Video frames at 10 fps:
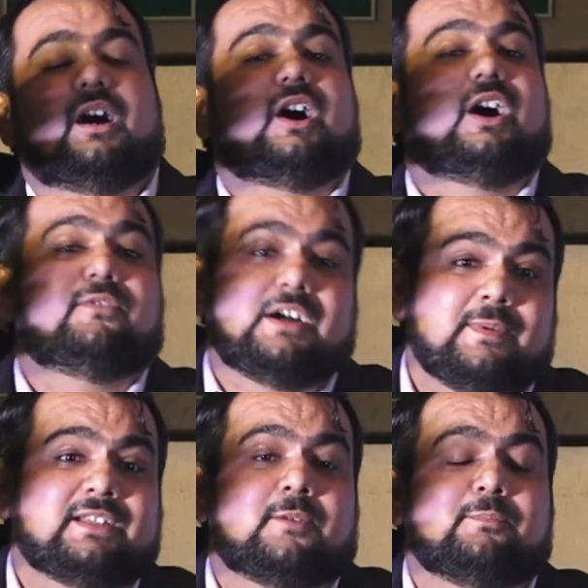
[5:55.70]

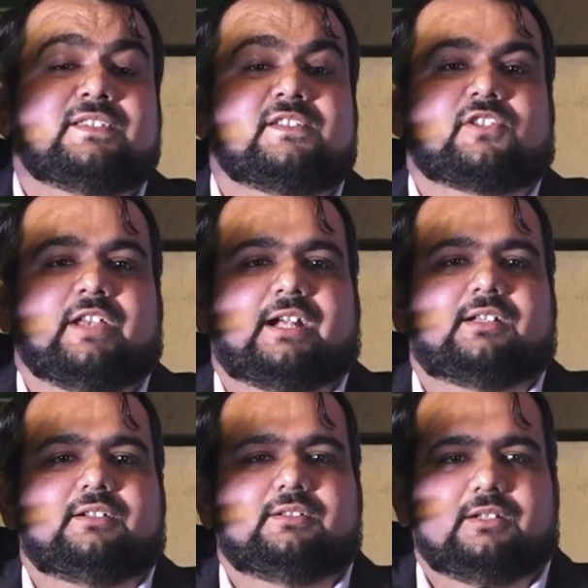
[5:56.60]
Workmen Compensation
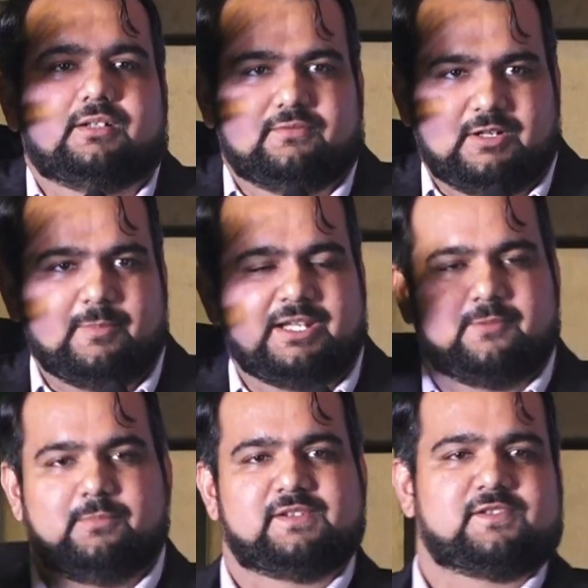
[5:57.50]
Act. Workmen
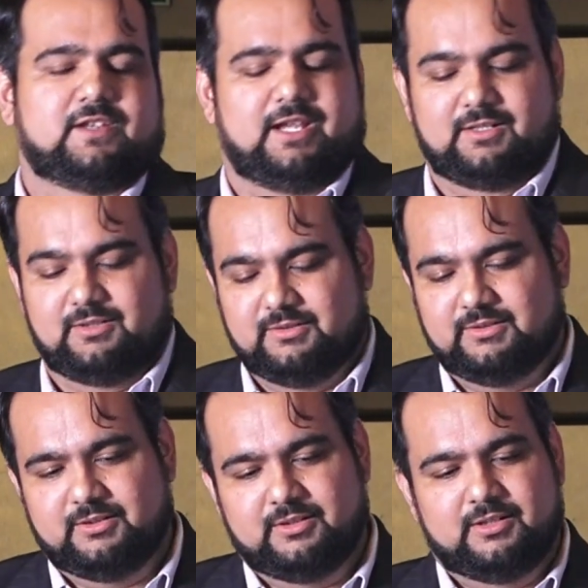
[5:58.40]
Compensation
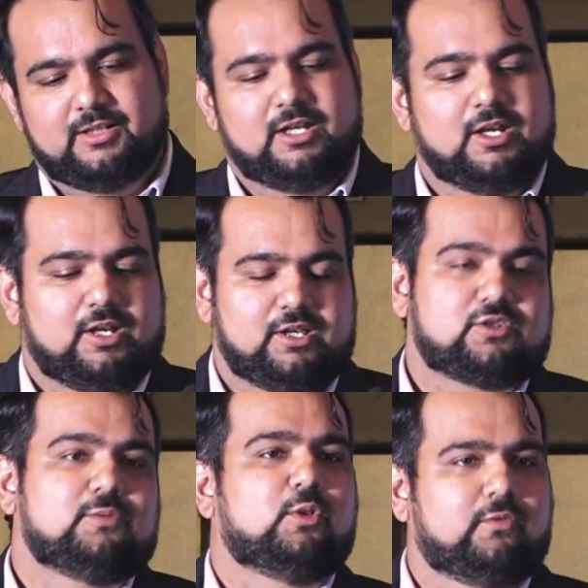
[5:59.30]
Act.
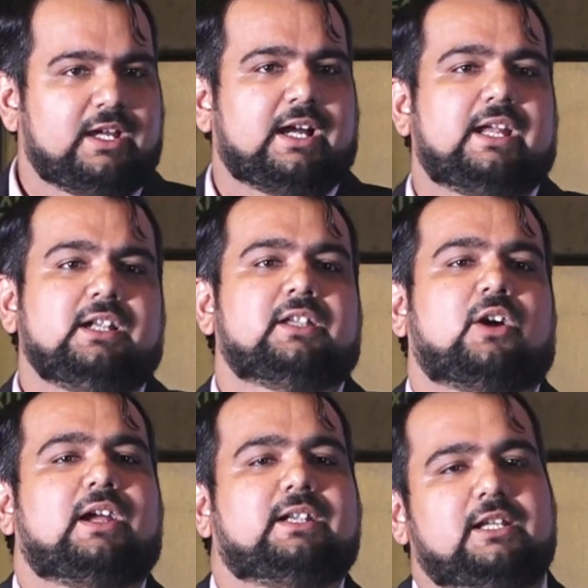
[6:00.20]
So moving ahead,
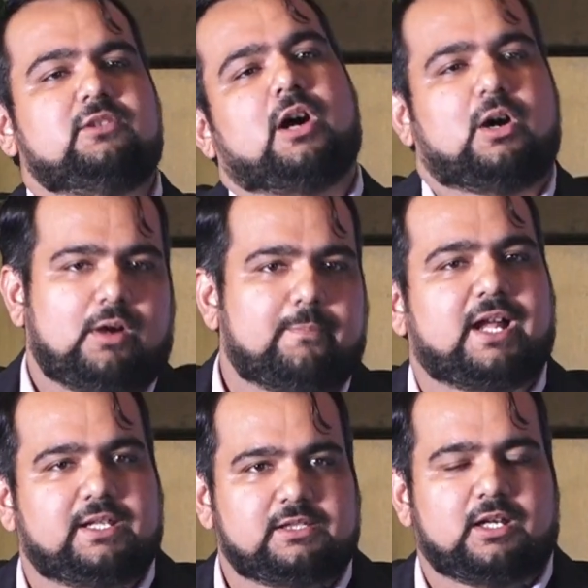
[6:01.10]
now I'll tell you how
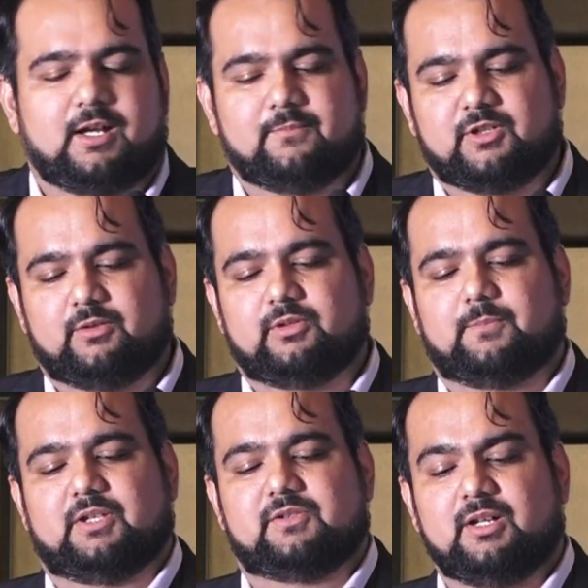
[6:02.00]
Aparajitha comes into the
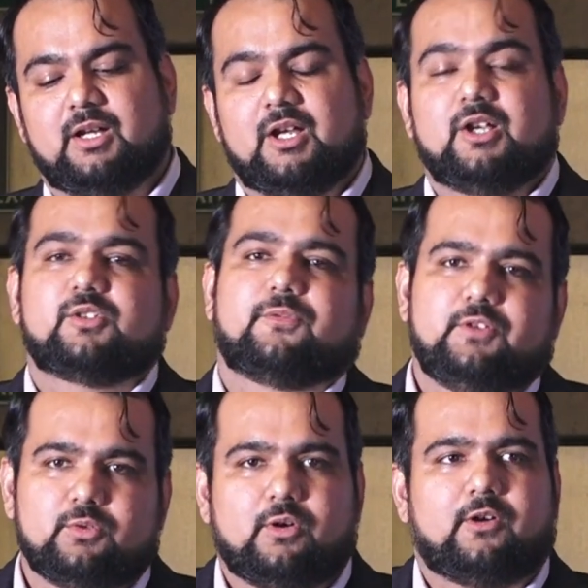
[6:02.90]
picture. So
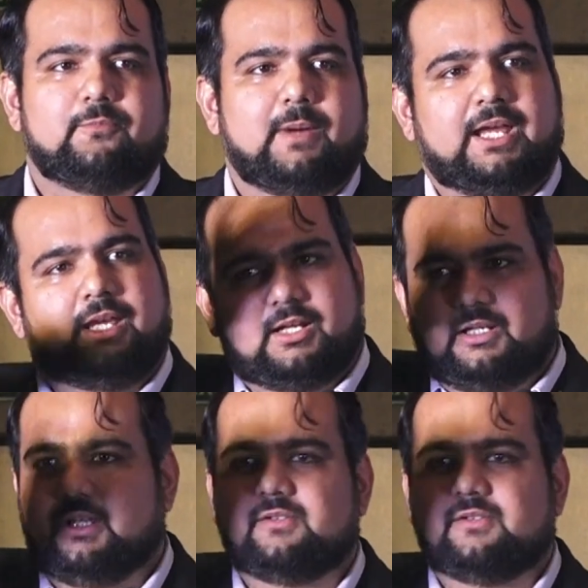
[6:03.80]
few of my colleagues